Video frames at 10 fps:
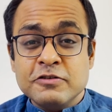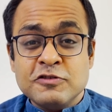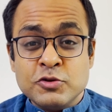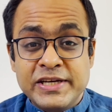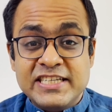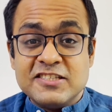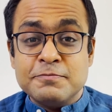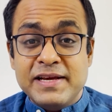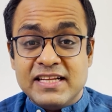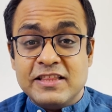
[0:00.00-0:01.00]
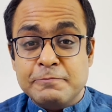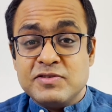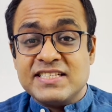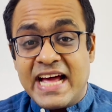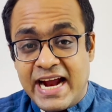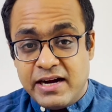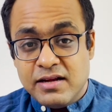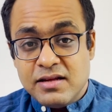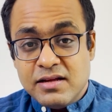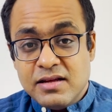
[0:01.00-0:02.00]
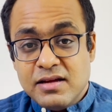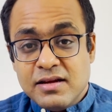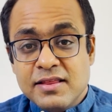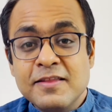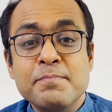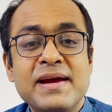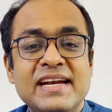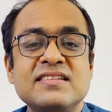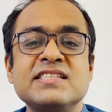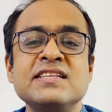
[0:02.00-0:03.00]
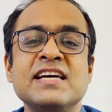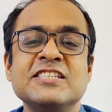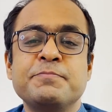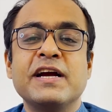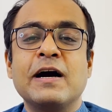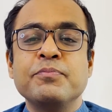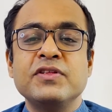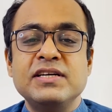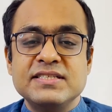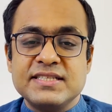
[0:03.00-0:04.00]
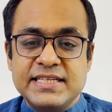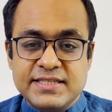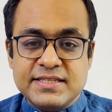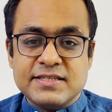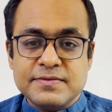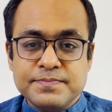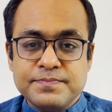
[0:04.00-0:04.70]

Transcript: of sweets make them sad. The medicine has become the disease.